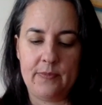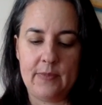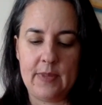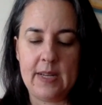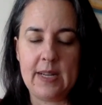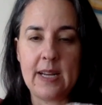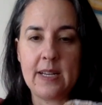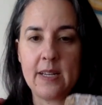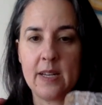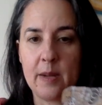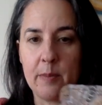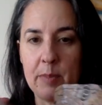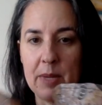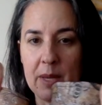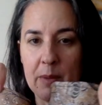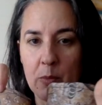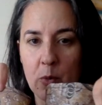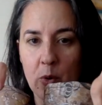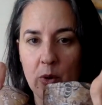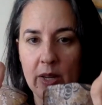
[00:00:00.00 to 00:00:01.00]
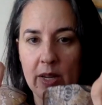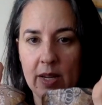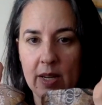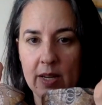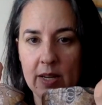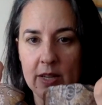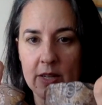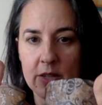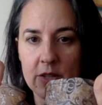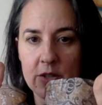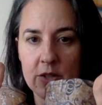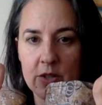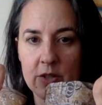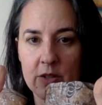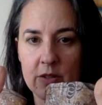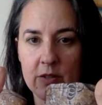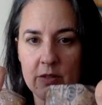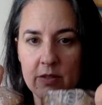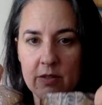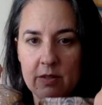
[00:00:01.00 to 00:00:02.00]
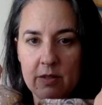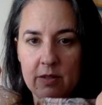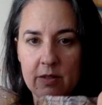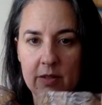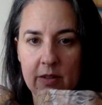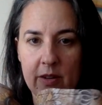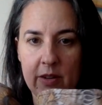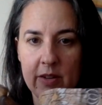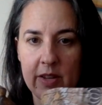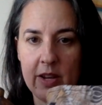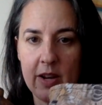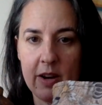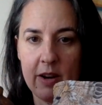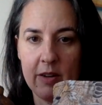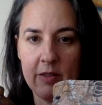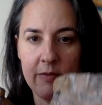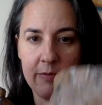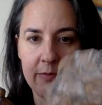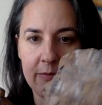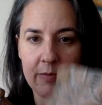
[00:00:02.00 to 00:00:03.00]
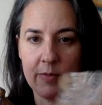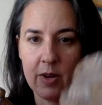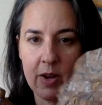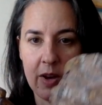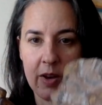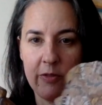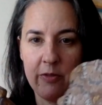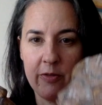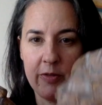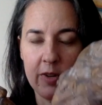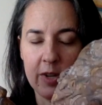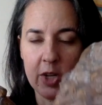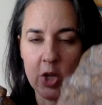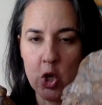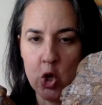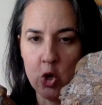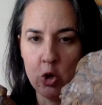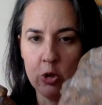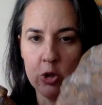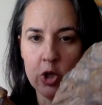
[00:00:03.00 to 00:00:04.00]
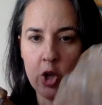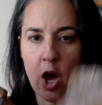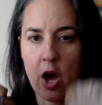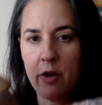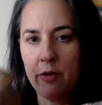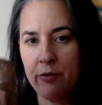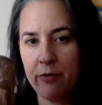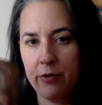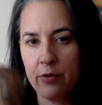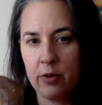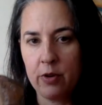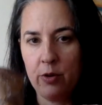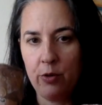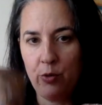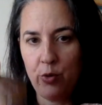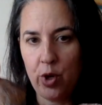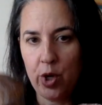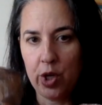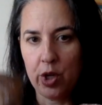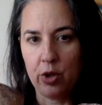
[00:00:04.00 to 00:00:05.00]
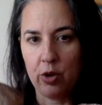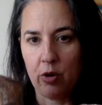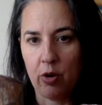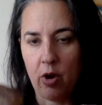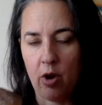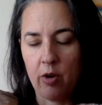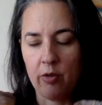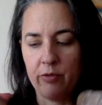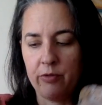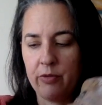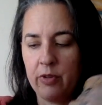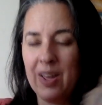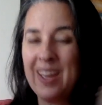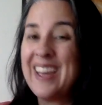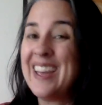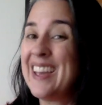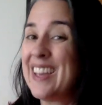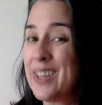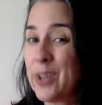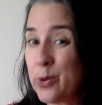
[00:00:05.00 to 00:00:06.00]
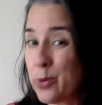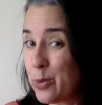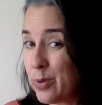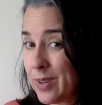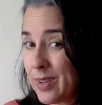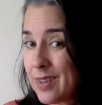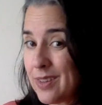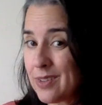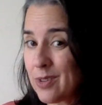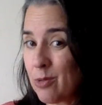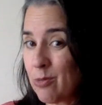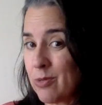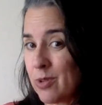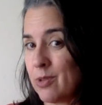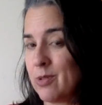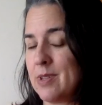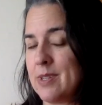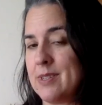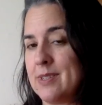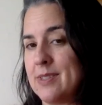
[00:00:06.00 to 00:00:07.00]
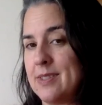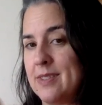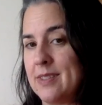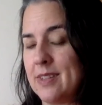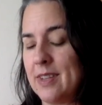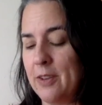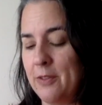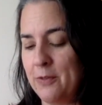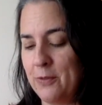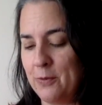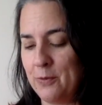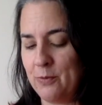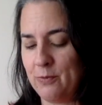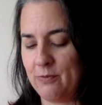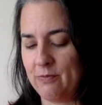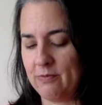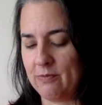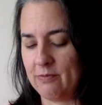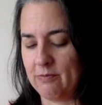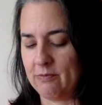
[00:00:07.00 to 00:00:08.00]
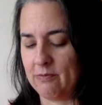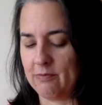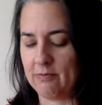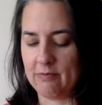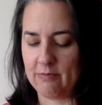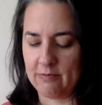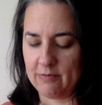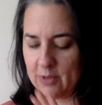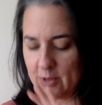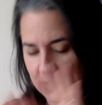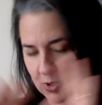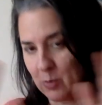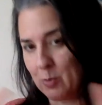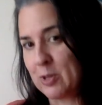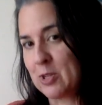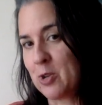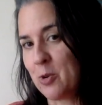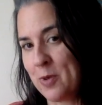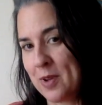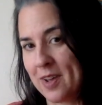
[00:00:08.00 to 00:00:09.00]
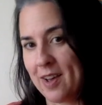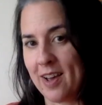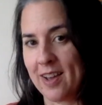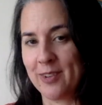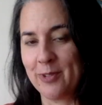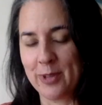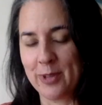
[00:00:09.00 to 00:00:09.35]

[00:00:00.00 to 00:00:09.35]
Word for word: It ended up being more like an inch. They're there. Cuff, huge cuff, regular cuff. You really don't notice if there's so much going on